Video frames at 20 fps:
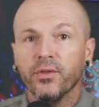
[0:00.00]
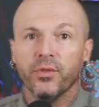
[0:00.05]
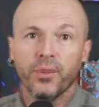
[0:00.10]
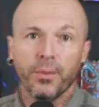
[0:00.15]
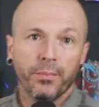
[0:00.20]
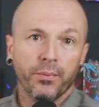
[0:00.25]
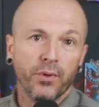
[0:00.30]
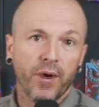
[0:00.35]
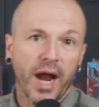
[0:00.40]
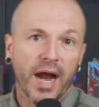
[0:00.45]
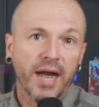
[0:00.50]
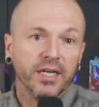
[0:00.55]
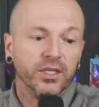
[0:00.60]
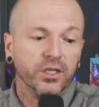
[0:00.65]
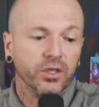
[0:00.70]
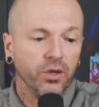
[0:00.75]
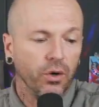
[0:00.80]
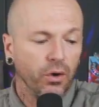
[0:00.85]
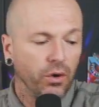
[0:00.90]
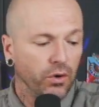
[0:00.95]
the
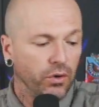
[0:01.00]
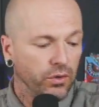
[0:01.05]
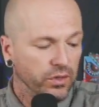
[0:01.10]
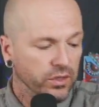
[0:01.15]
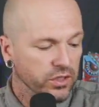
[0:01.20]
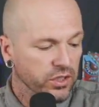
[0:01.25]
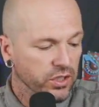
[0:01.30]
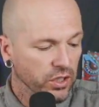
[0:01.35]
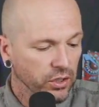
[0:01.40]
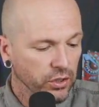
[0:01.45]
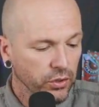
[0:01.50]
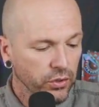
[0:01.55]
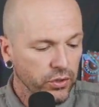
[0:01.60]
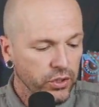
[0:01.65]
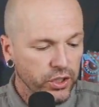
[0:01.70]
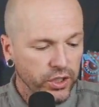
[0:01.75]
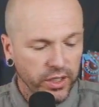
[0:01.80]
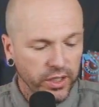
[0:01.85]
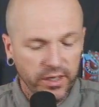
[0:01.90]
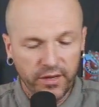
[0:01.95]
practical solution,